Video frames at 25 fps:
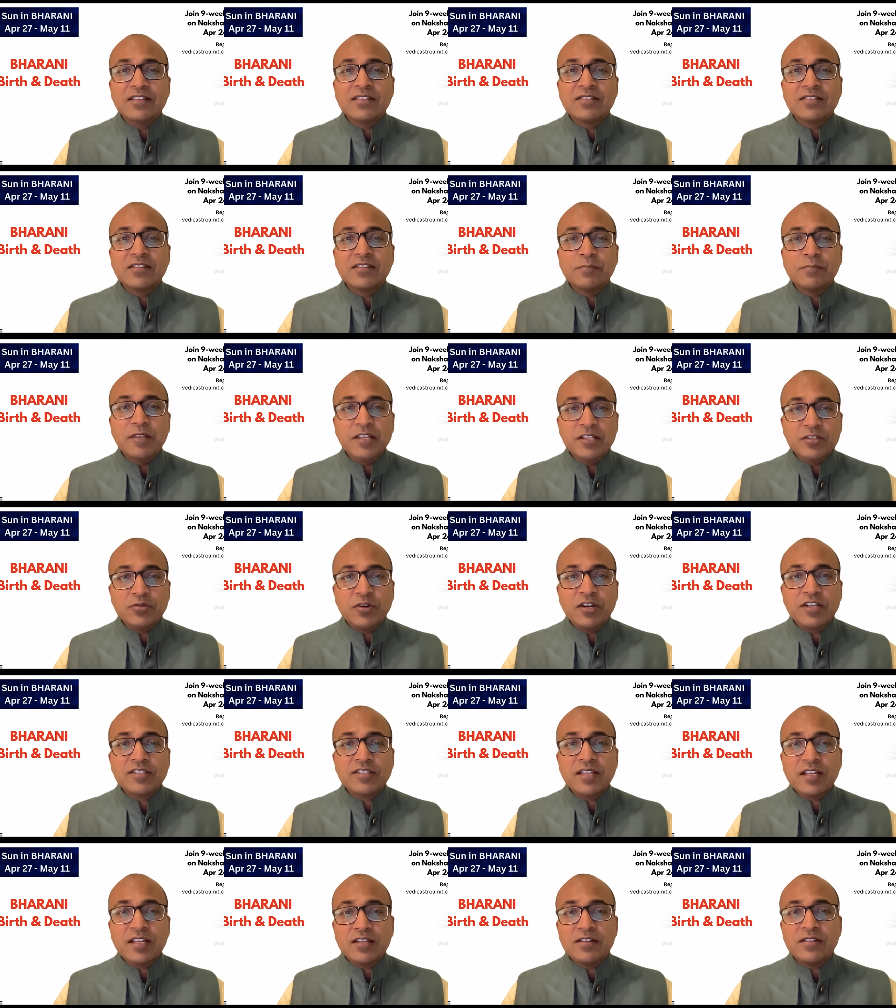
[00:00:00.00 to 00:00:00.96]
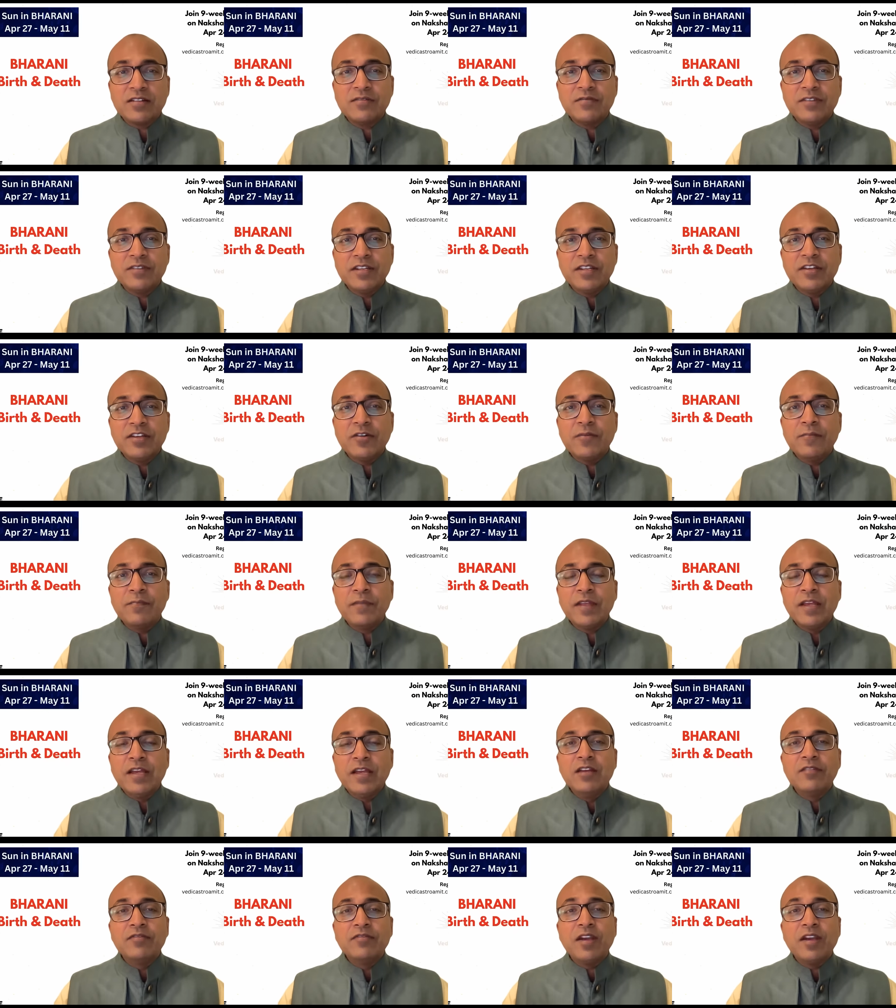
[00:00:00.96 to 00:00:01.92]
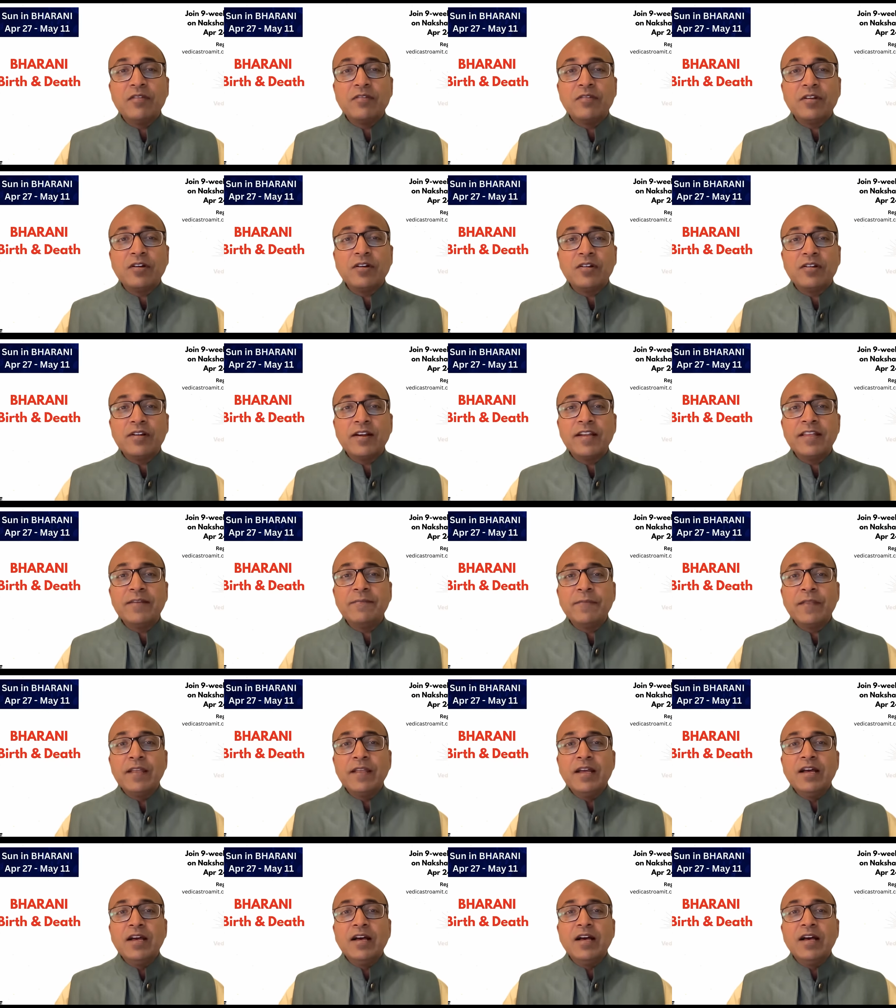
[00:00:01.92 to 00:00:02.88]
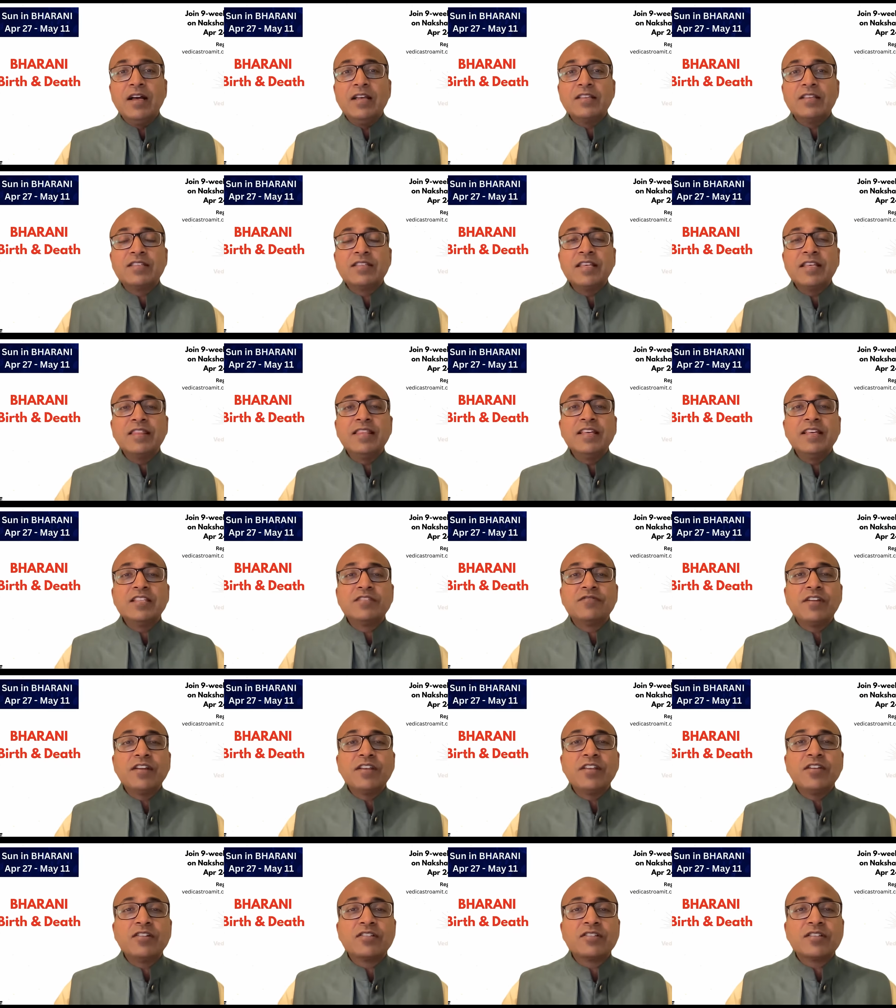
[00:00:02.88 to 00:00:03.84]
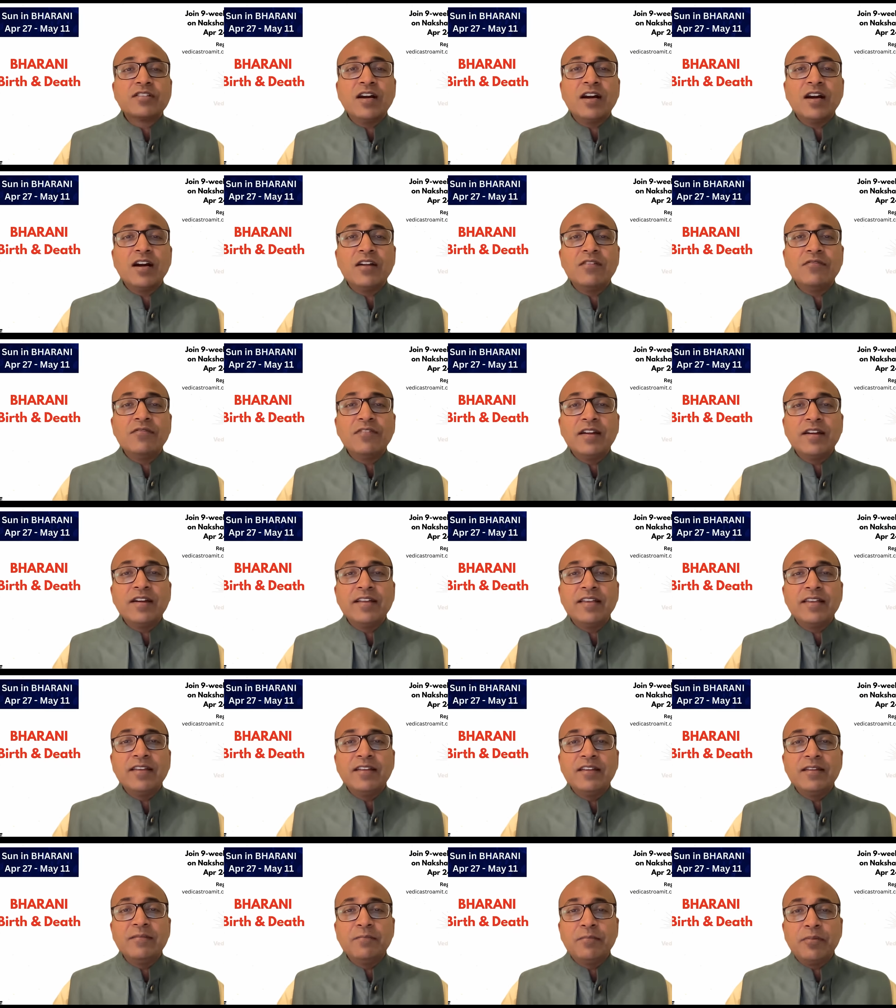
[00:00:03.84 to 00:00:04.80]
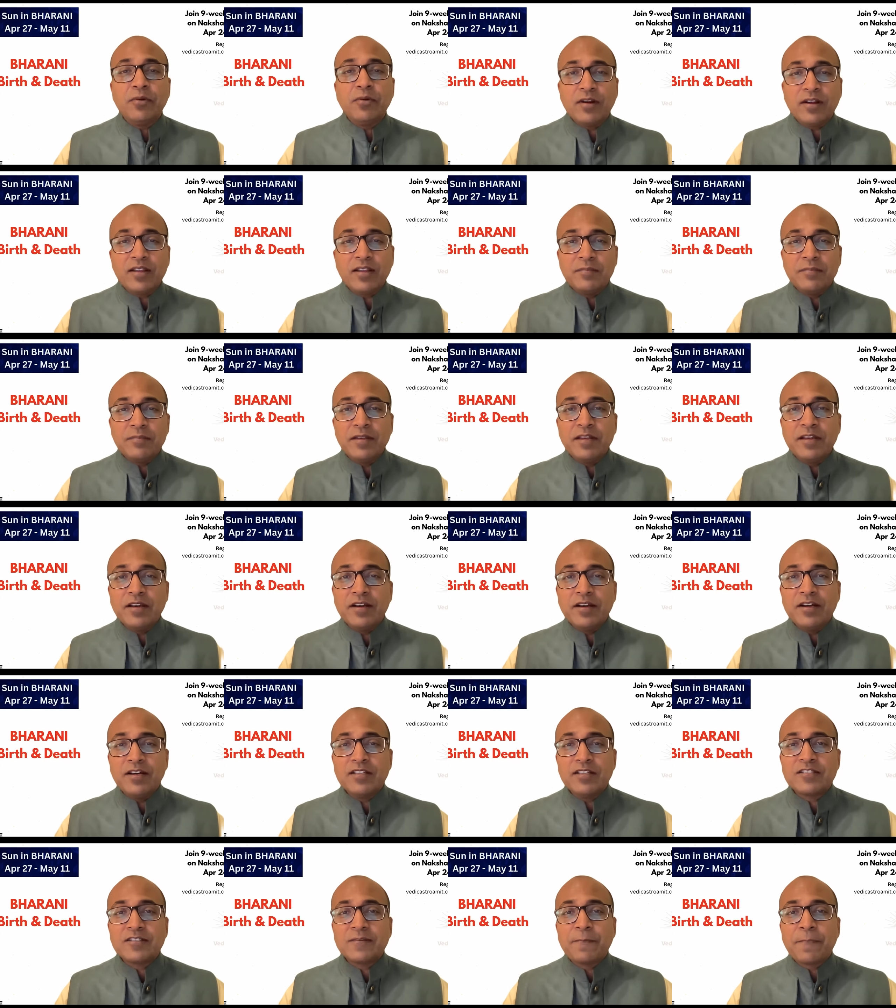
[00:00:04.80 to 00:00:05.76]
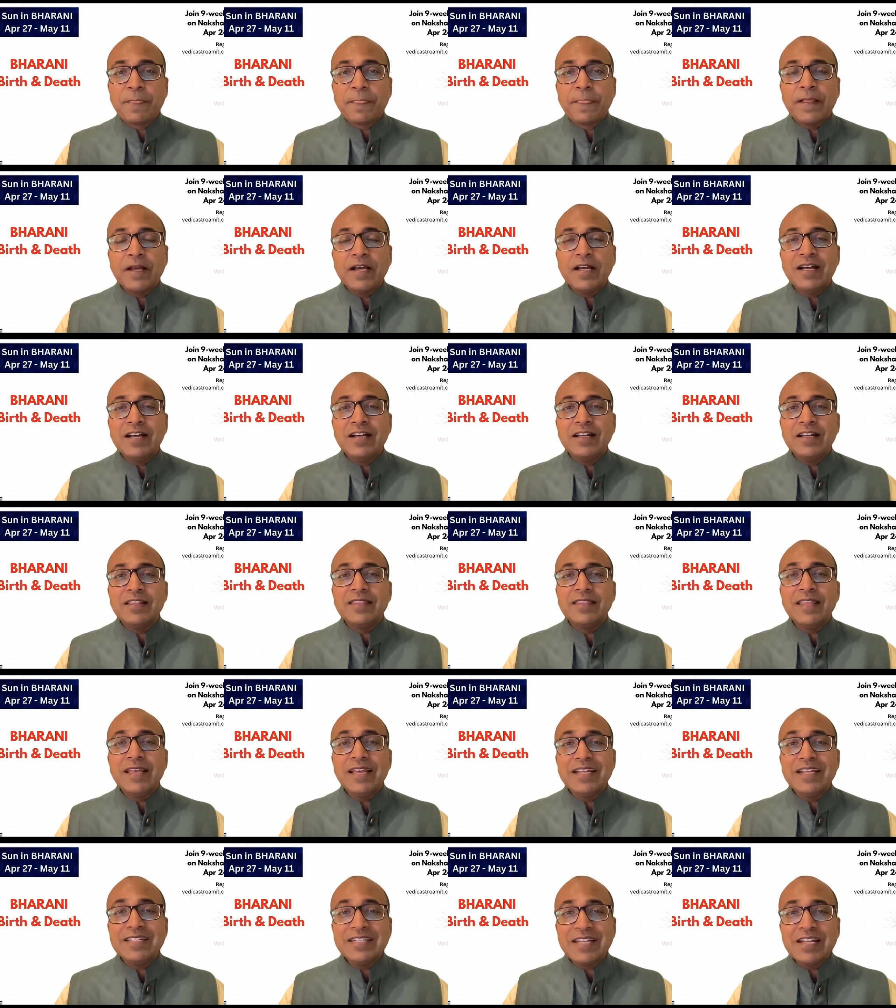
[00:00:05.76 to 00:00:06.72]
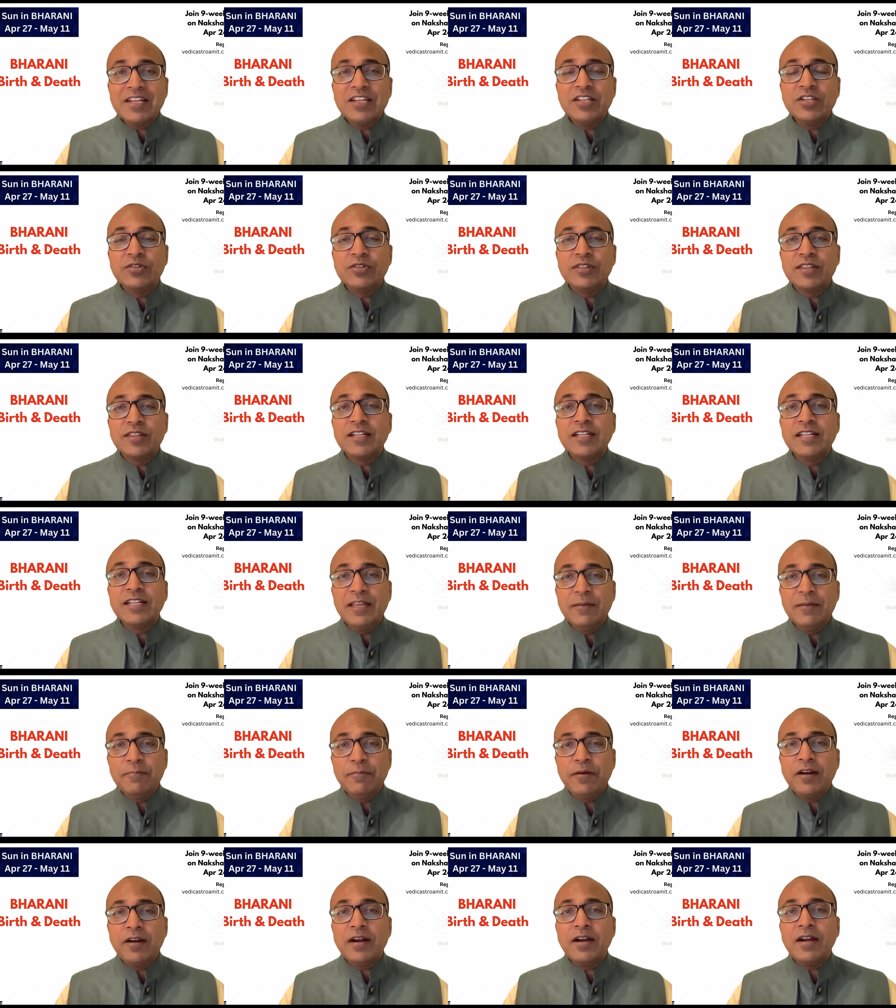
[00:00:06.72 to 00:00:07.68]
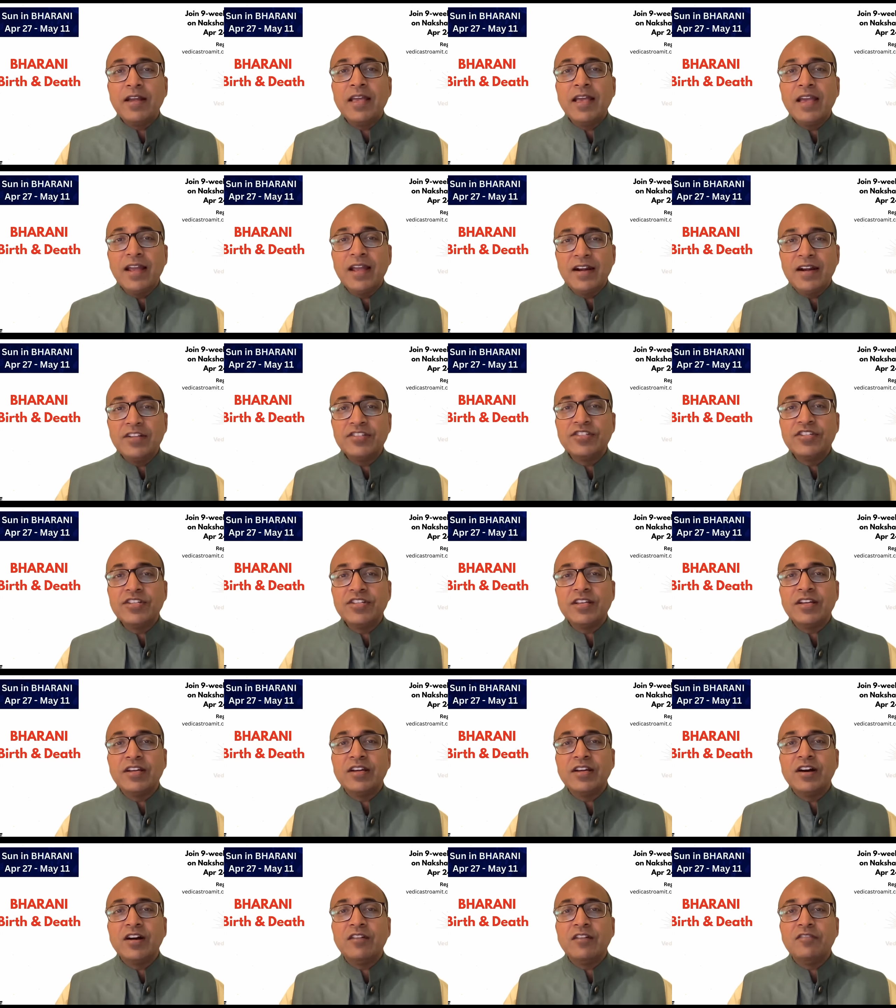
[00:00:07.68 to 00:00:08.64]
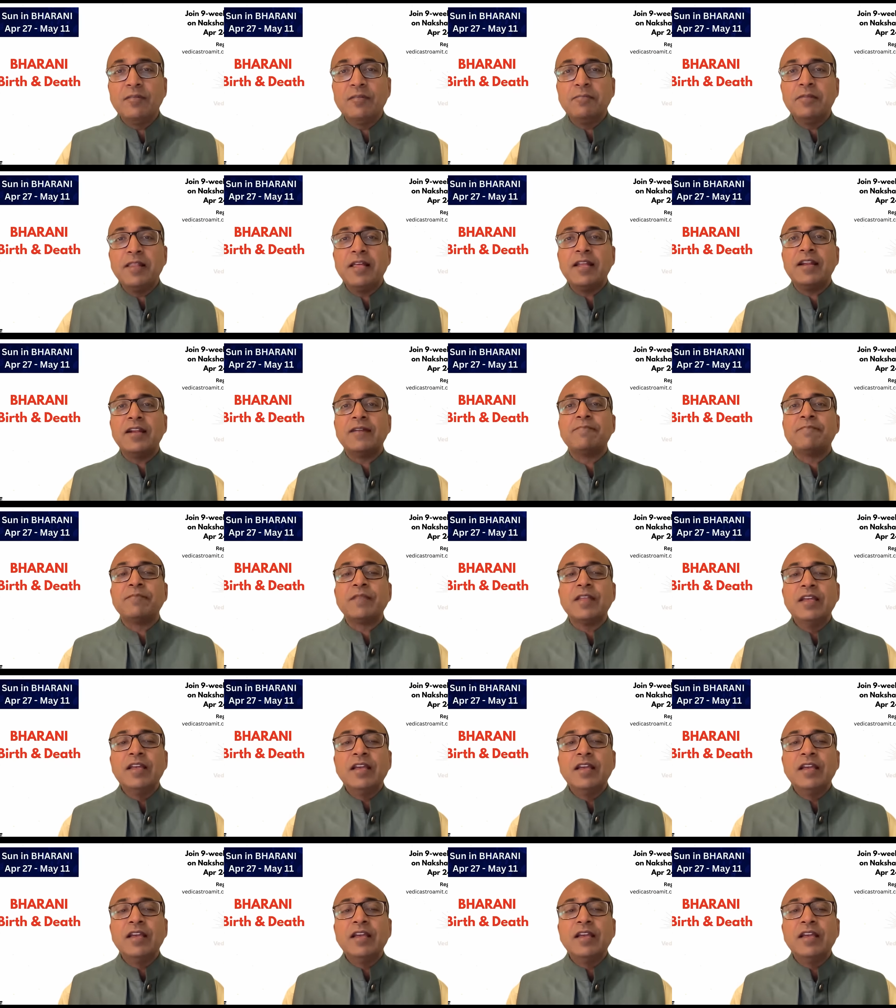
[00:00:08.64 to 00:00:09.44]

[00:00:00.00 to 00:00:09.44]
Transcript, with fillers: So please watch that video if you haven't already. See, these videos are very important because they tell you the deeper energy of a planet.